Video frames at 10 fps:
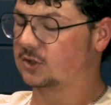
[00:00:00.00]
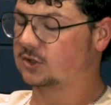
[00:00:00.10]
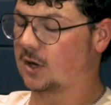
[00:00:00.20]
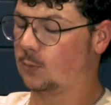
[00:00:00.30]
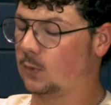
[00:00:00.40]

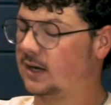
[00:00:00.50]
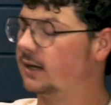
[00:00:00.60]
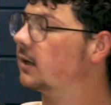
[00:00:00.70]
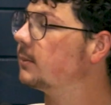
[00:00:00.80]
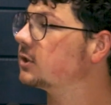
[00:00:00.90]
So when
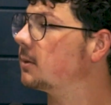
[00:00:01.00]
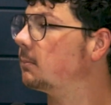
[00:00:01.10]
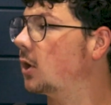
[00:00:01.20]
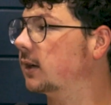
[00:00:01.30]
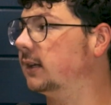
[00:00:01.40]
it comes to
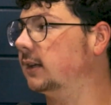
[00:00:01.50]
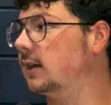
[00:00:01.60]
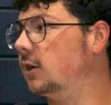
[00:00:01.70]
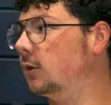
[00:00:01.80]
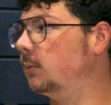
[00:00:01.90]
marketing
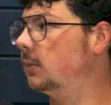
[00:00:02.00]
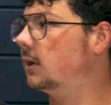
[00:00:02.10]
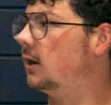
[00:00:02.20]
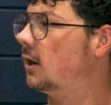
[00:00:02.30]
a home,